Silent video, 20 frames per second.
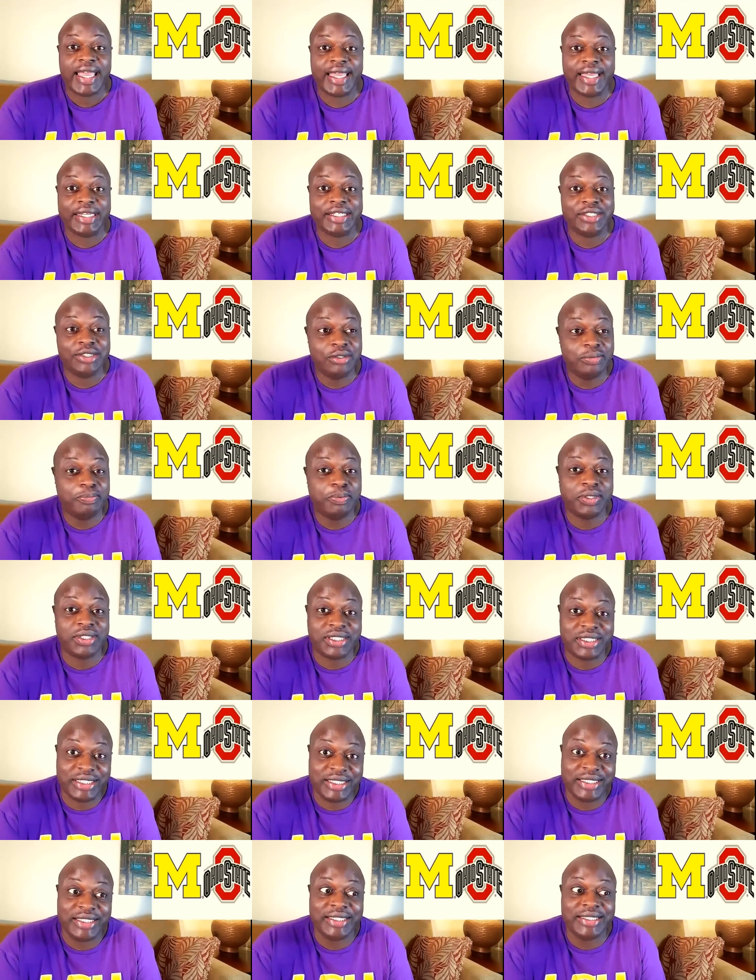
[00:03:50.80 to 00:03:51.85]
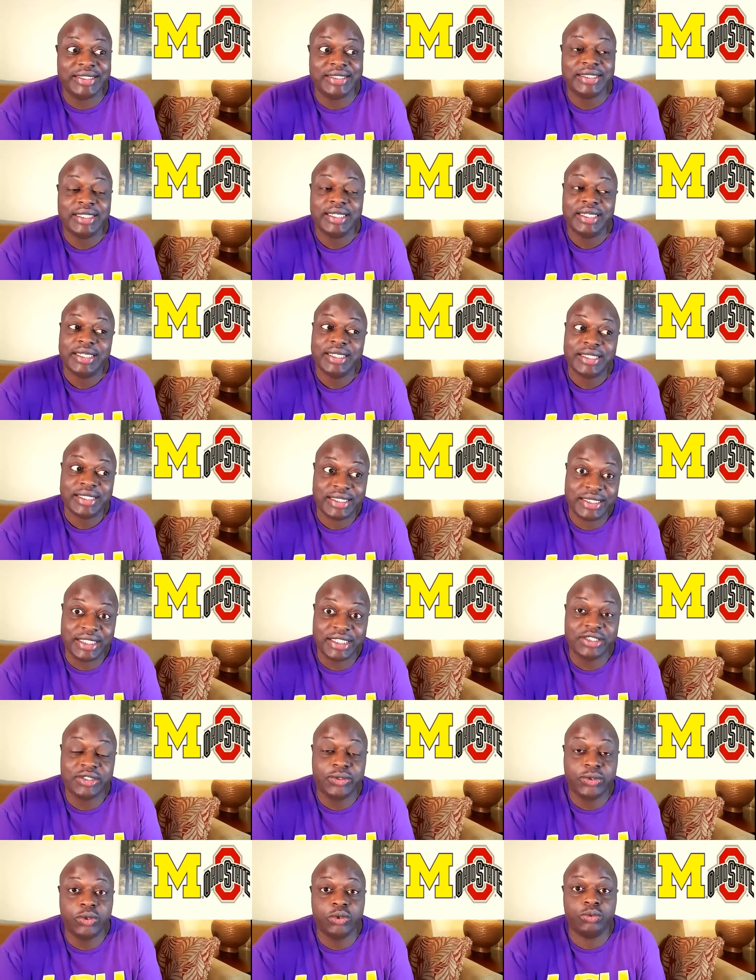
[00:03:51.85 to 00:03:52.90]
and you put these,
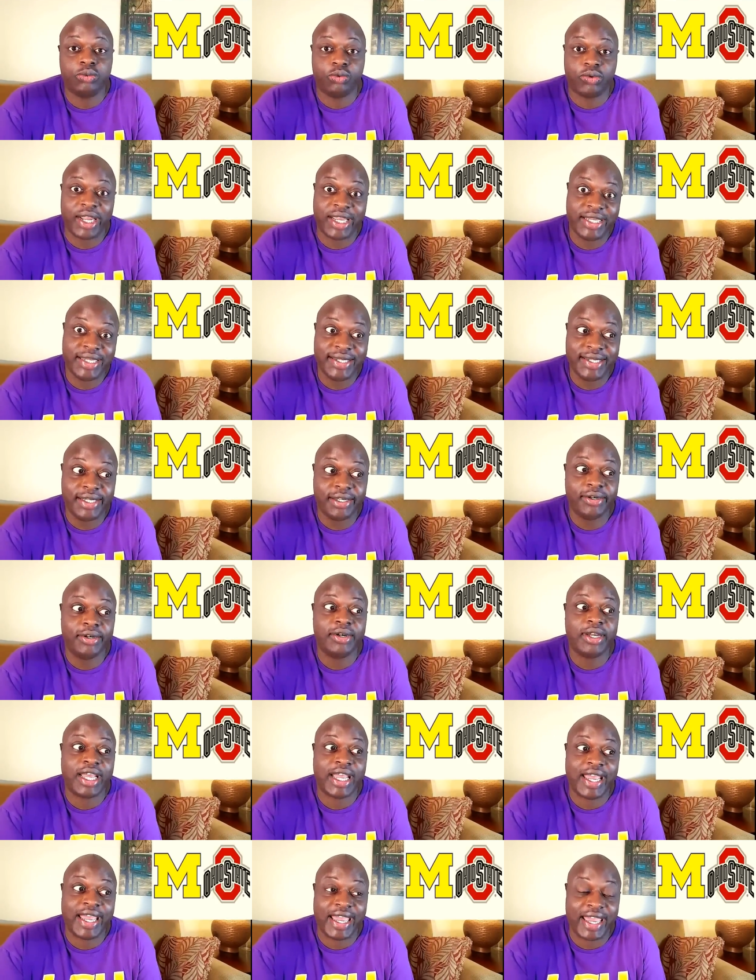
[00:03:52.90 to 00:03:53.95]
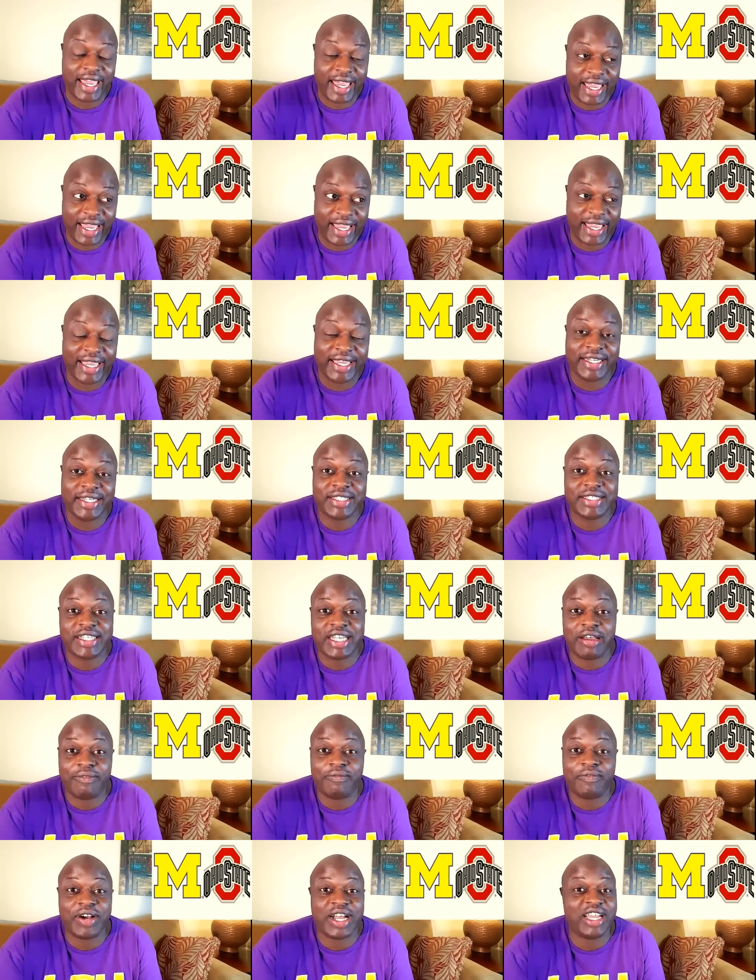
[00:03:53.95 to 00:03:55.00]
this group right here in the
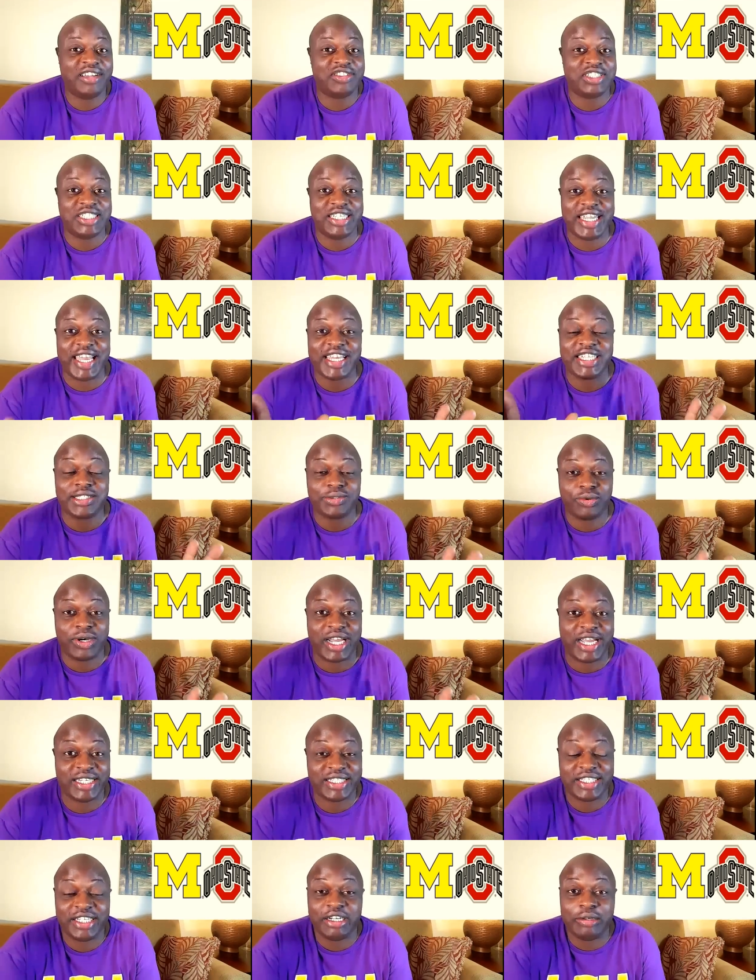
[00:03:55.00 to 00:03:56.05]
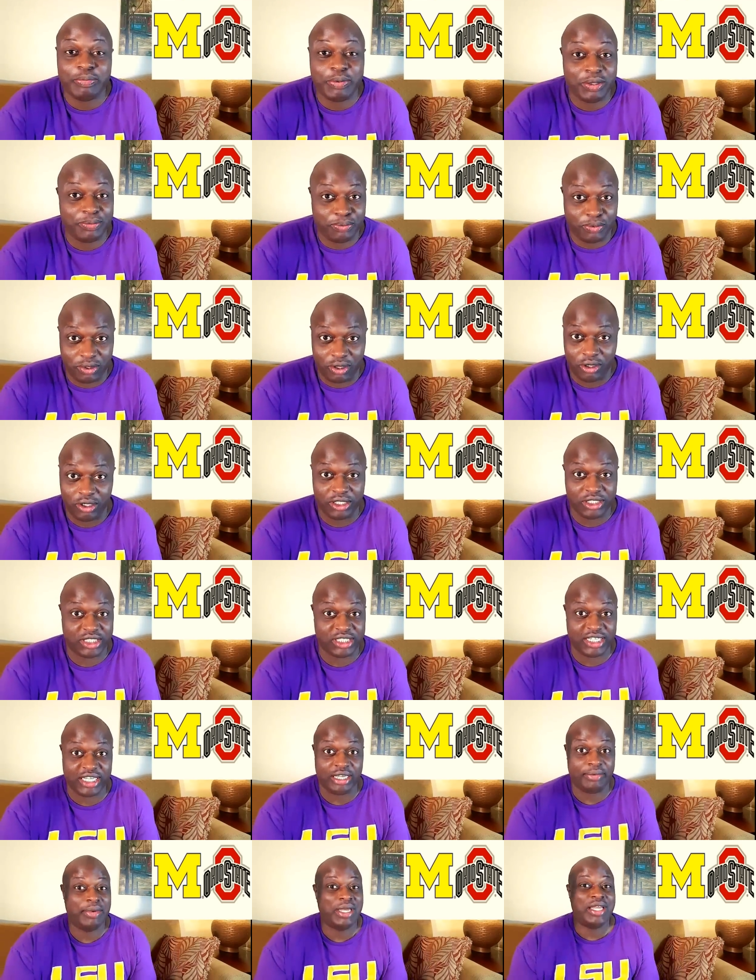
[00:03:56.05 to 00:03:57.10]
top five. See, that's why I tell people all the
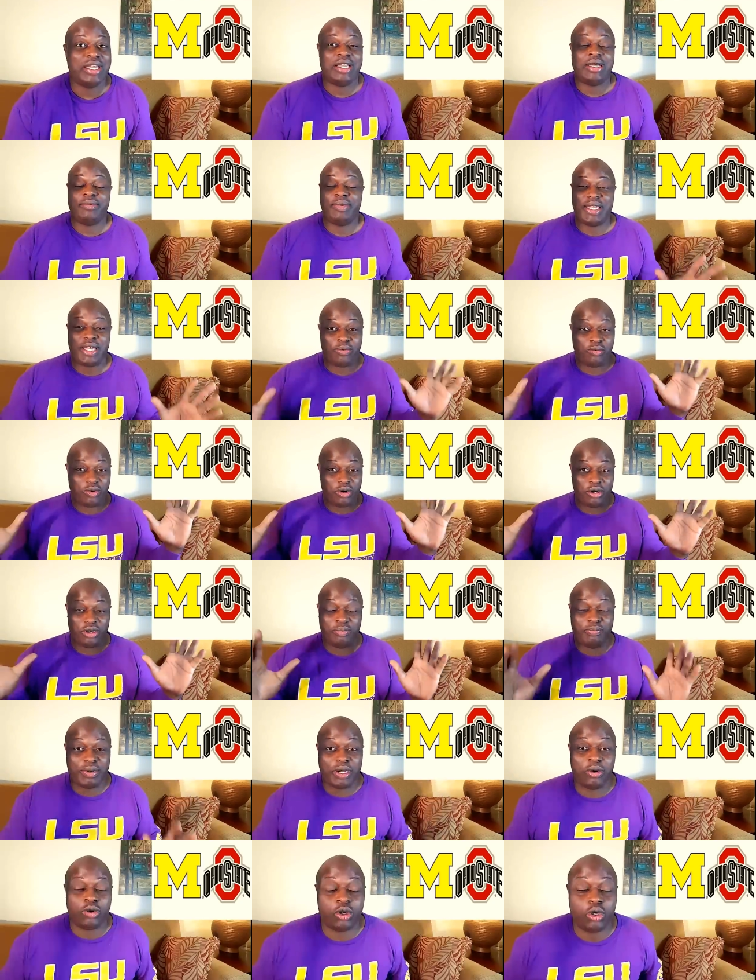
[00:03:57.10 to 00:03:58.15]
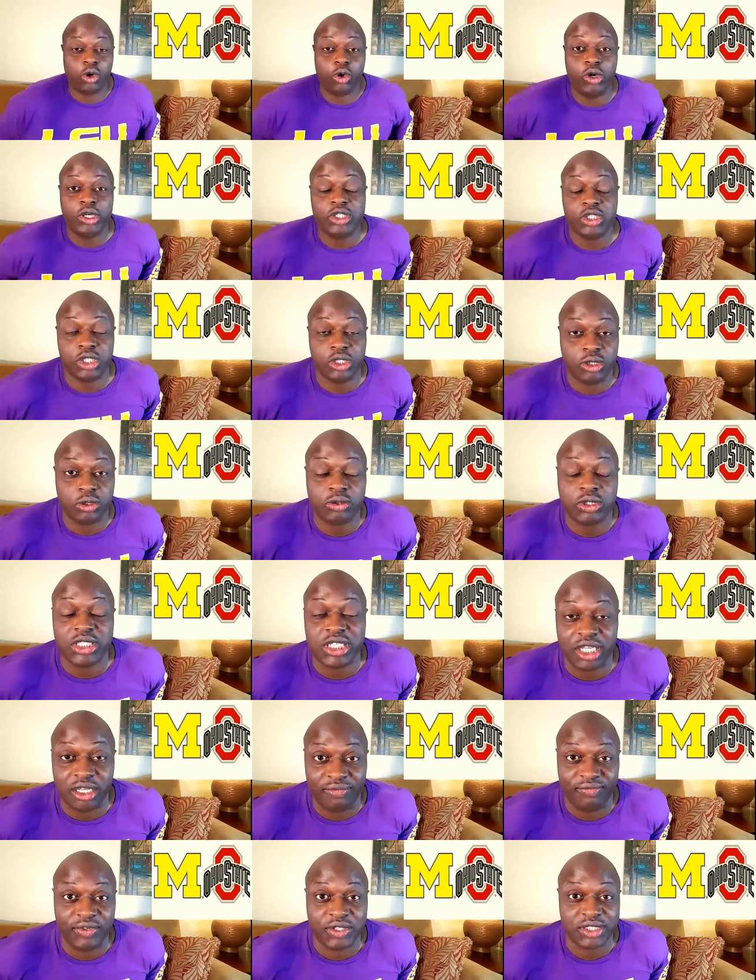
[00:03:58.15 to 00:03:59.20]
time, I'm not worrying about going to no
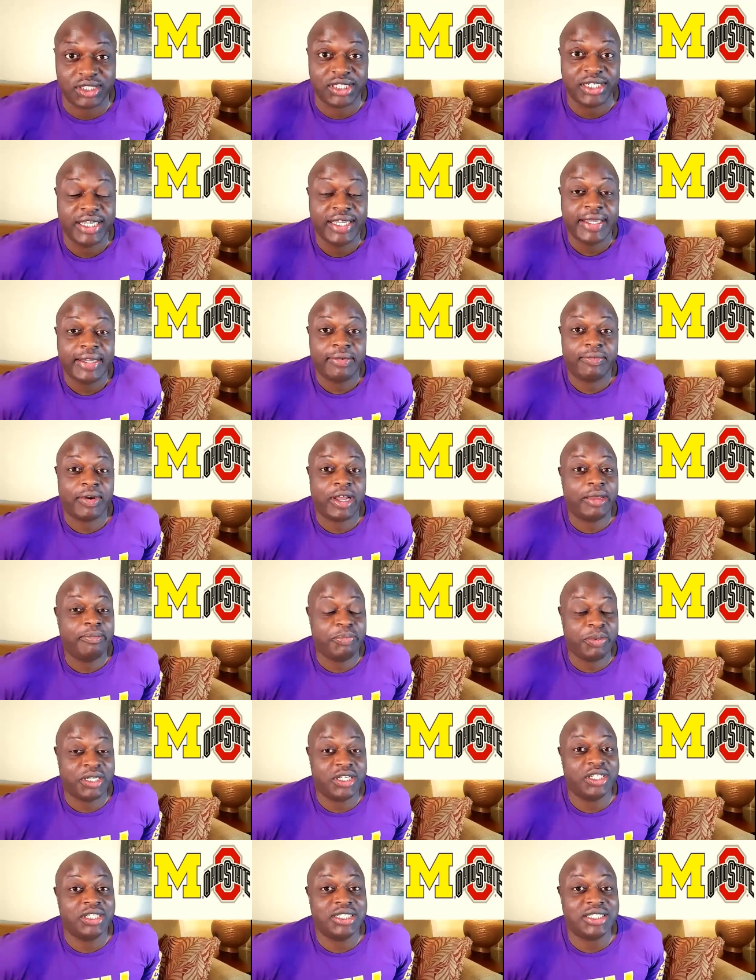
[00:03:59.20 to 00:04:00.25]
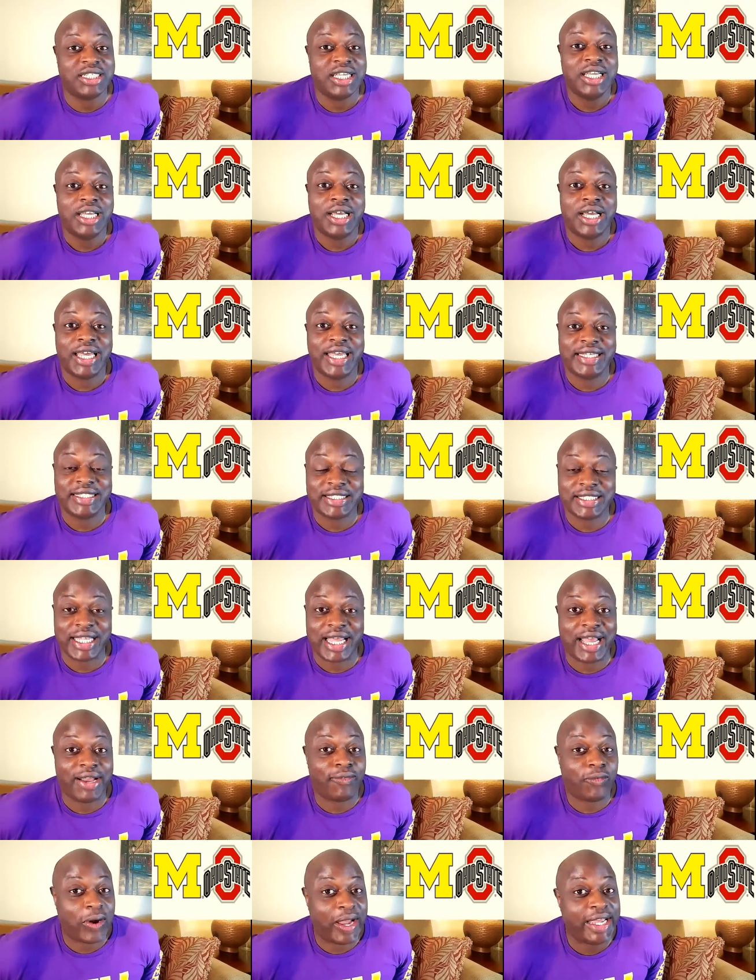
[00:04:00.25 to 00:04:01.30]
television, right? Because as
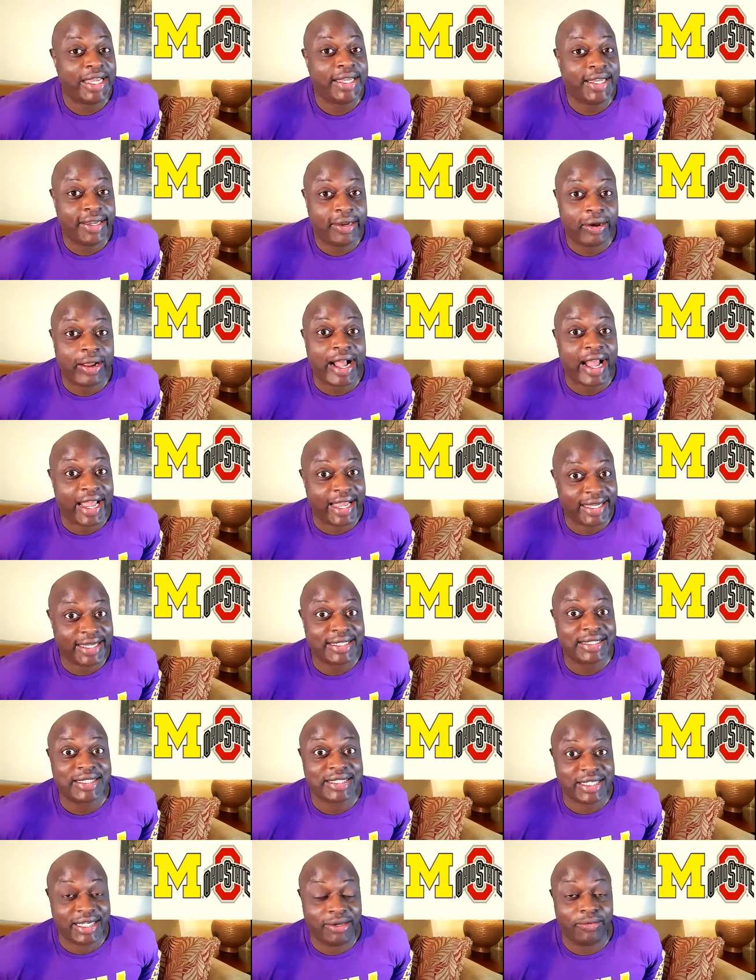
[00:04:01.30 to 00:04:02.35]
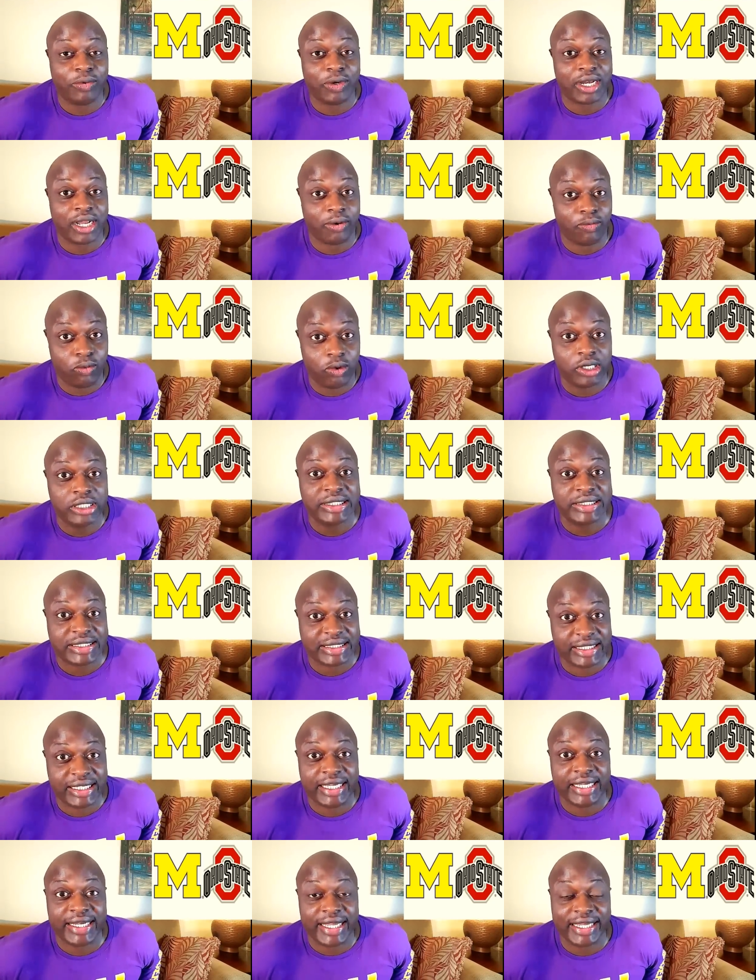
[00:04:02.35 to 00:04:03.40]
right here, I can say what I want to
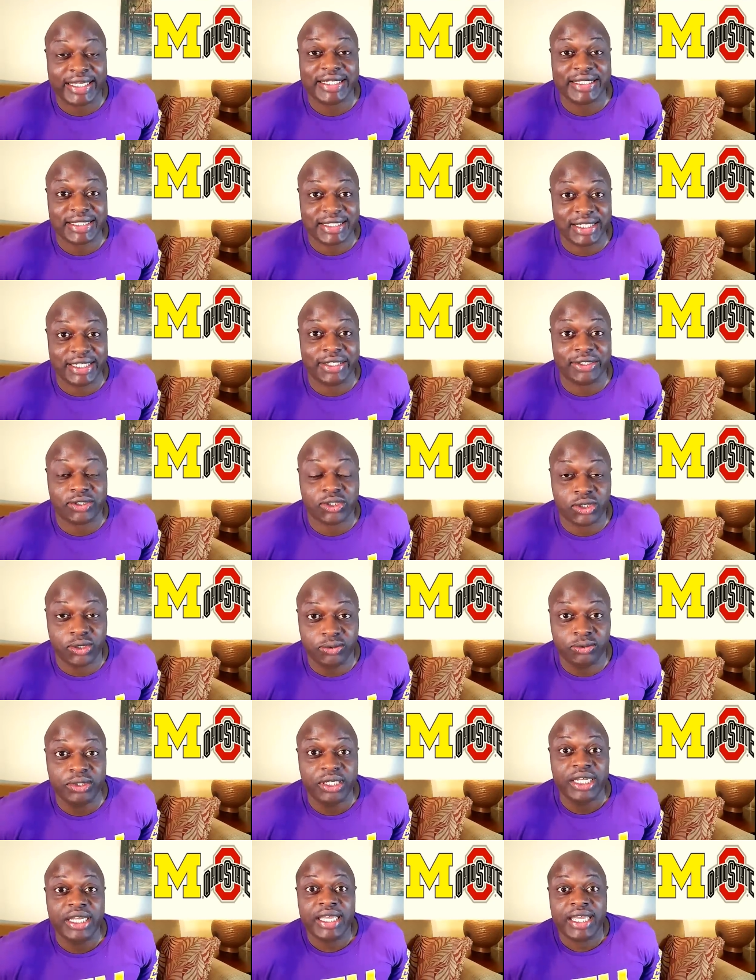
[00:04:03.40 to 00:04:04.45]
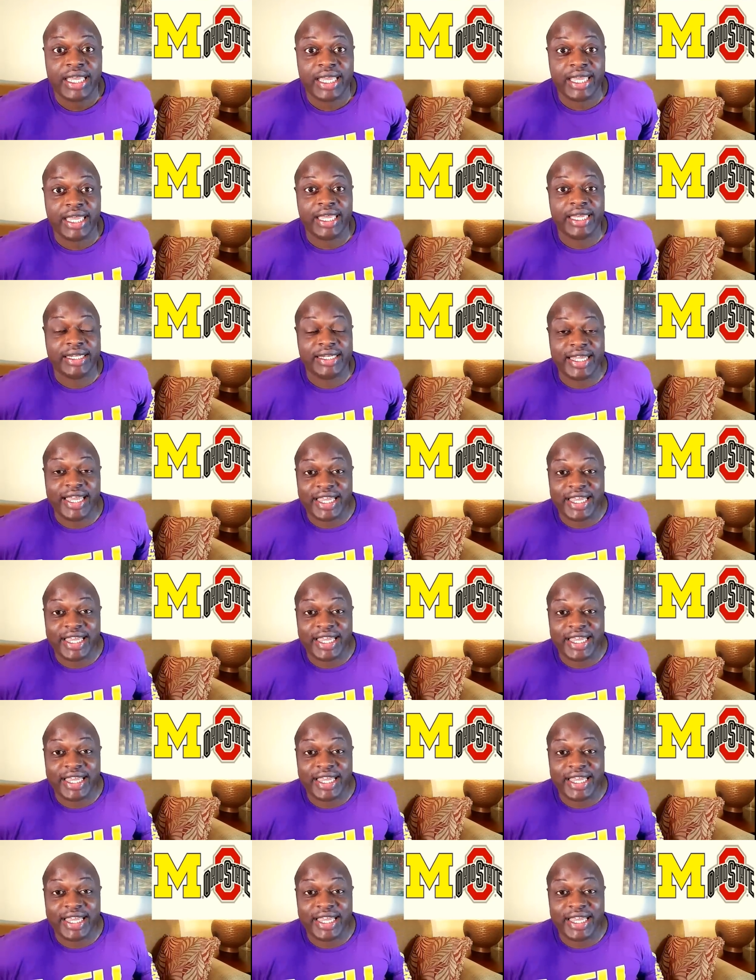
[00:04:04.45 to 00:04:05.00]
say and I can say the truth. And